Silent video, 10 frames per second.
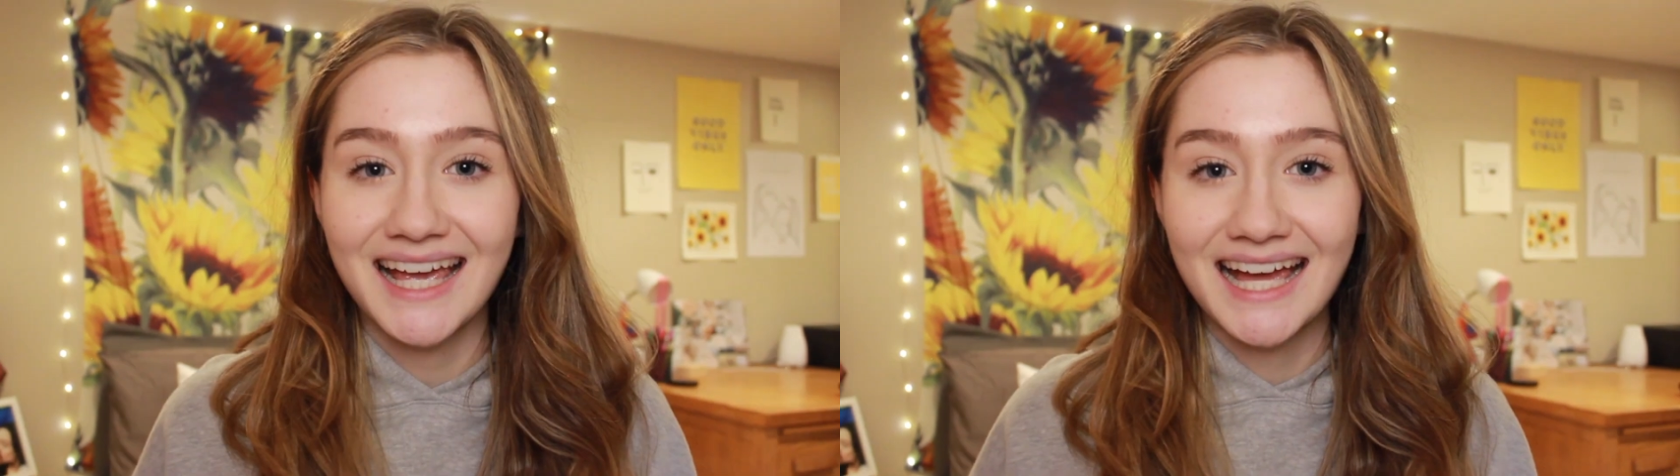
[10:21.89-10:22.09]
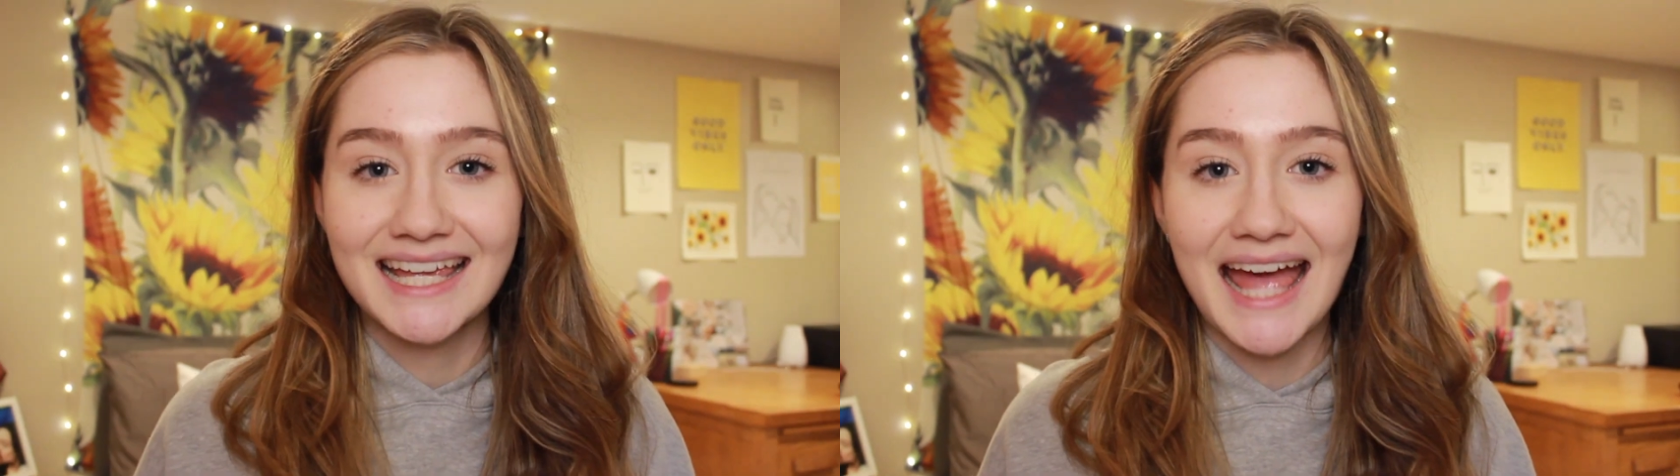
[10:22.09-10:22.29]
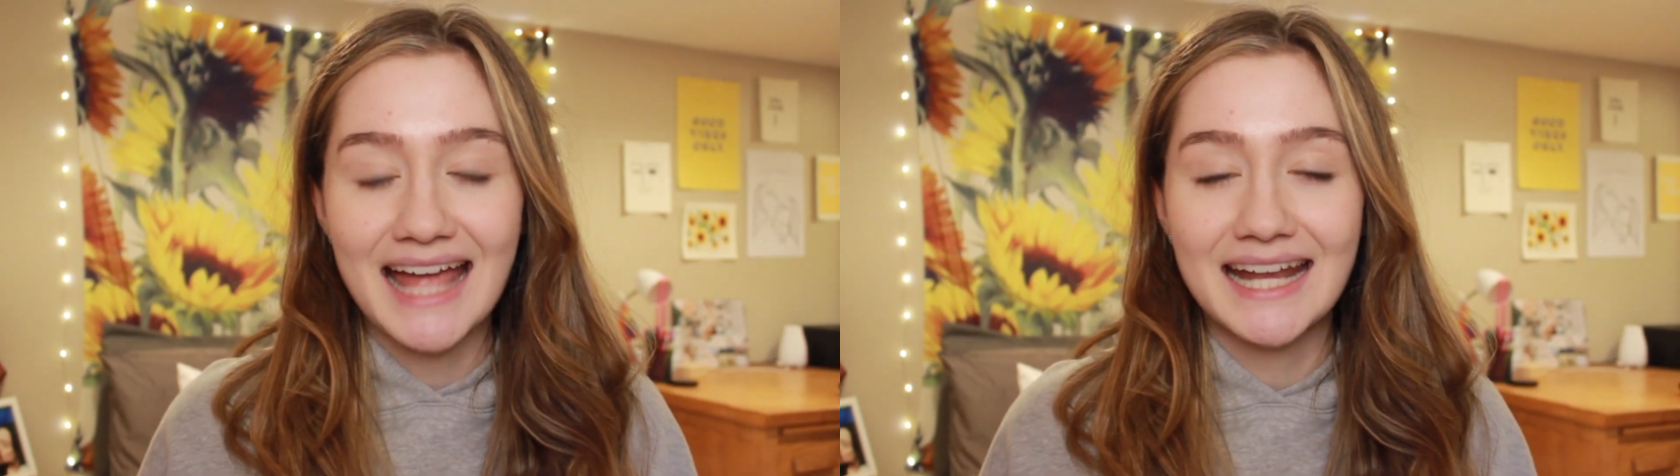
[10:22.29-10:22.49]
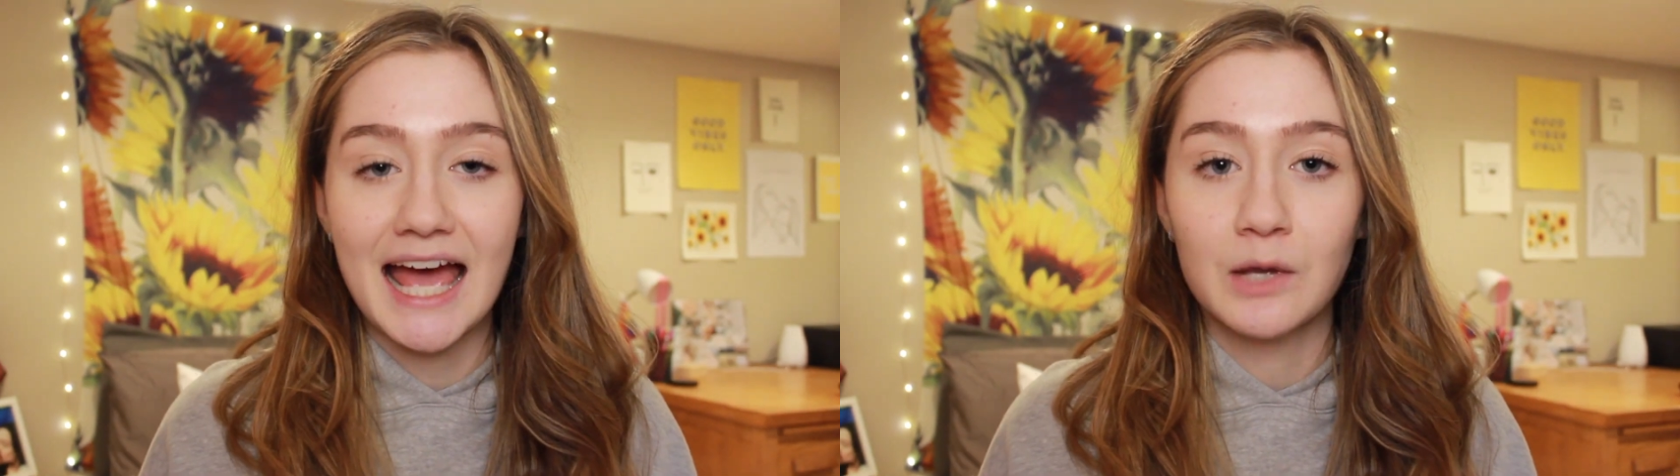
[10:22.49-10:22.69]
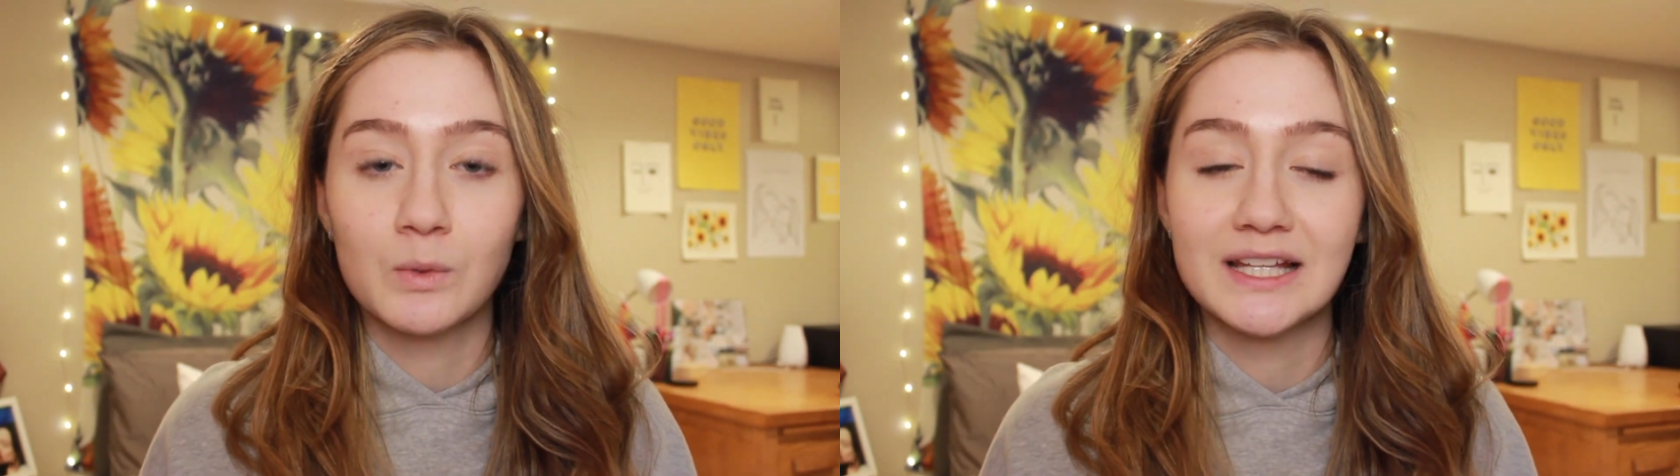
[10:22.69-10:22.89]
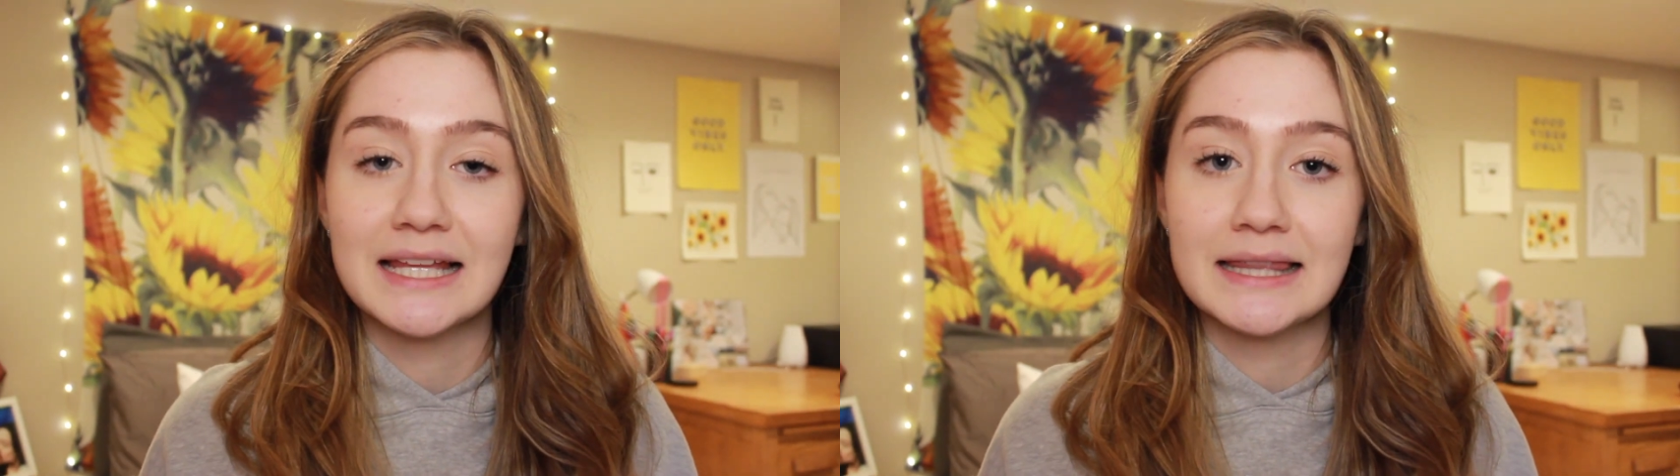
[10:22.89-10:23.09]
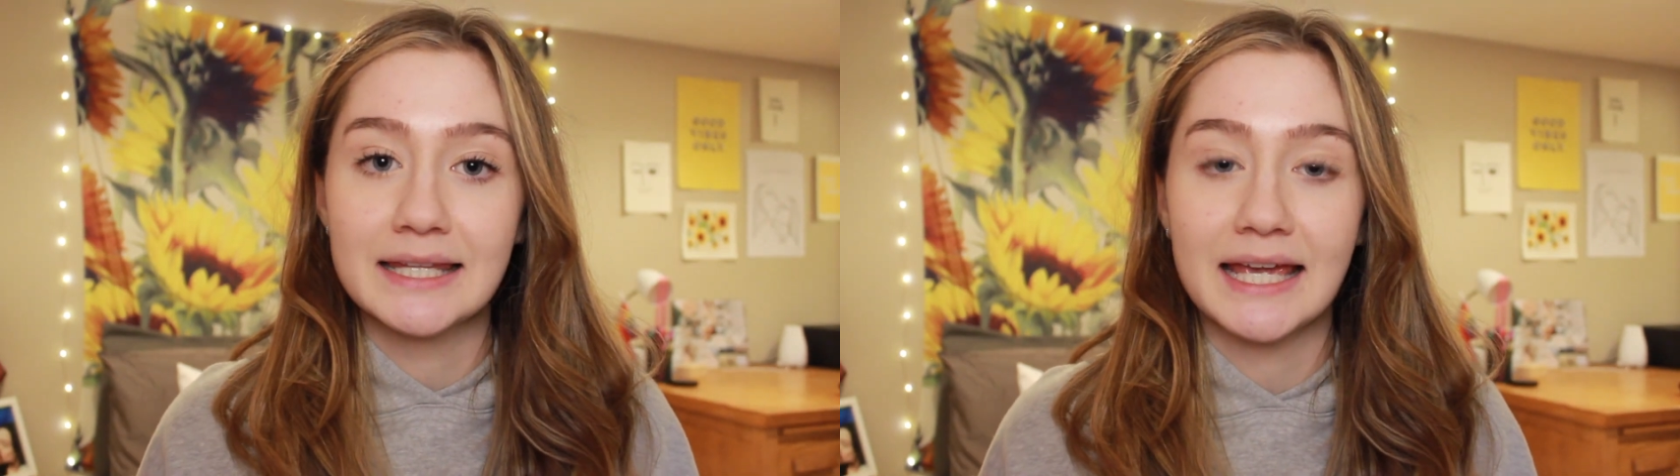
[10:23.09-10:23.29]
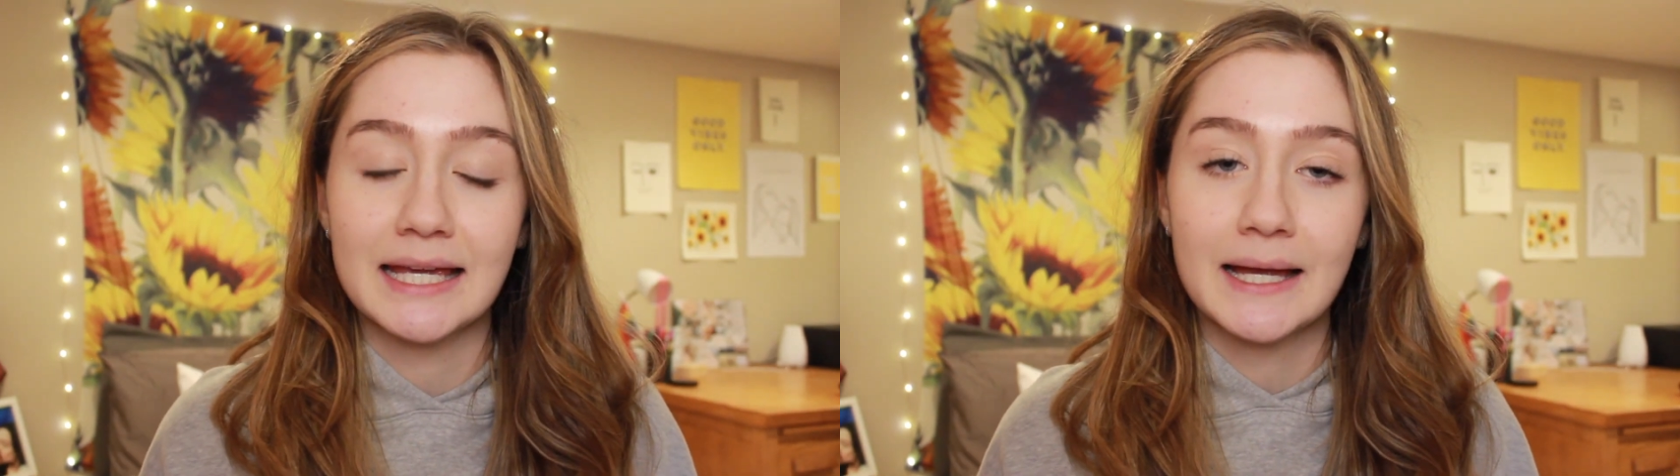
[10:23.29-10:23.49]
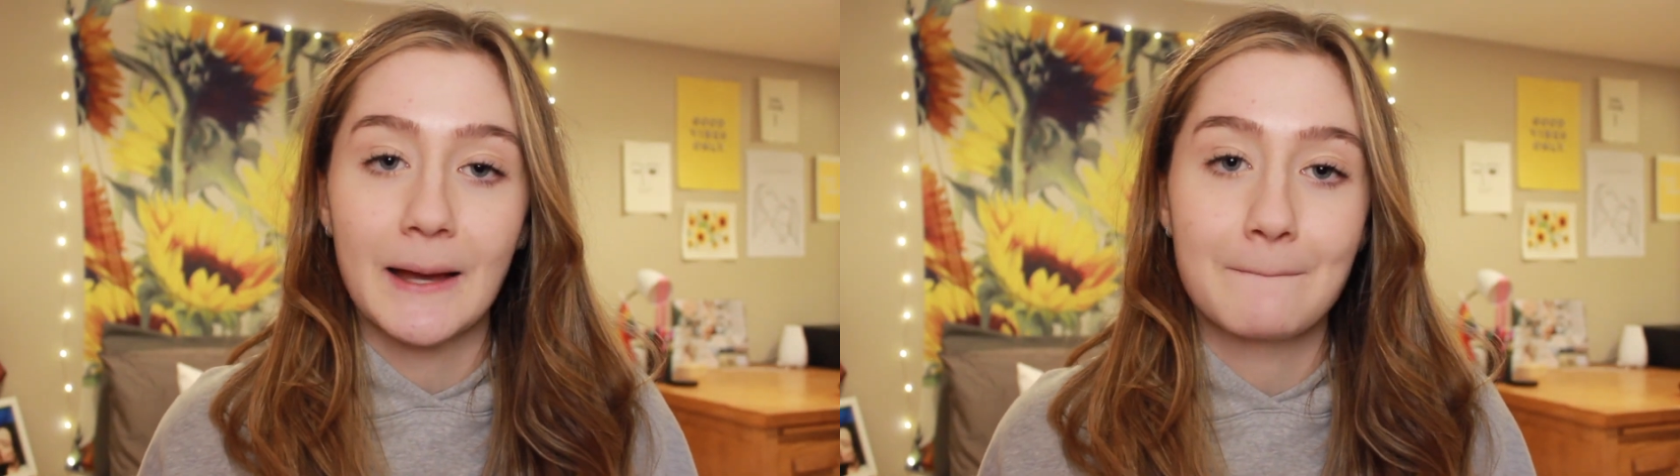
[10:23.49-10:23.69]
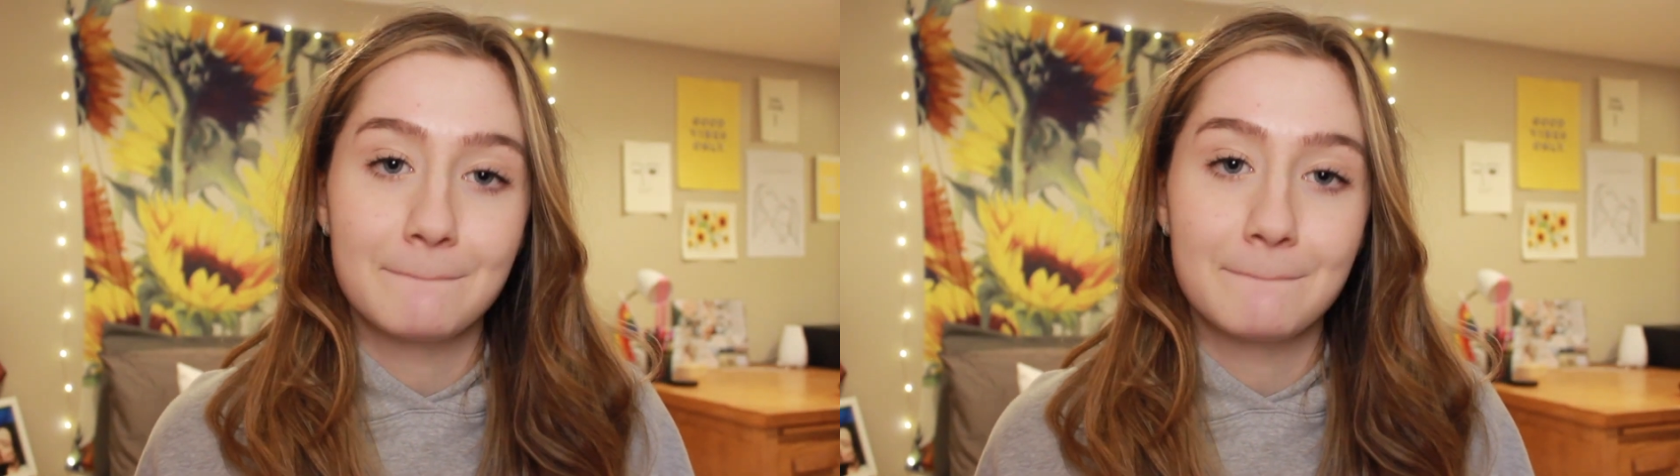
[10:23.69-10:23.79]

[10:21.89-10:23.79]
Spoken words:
Again, I will link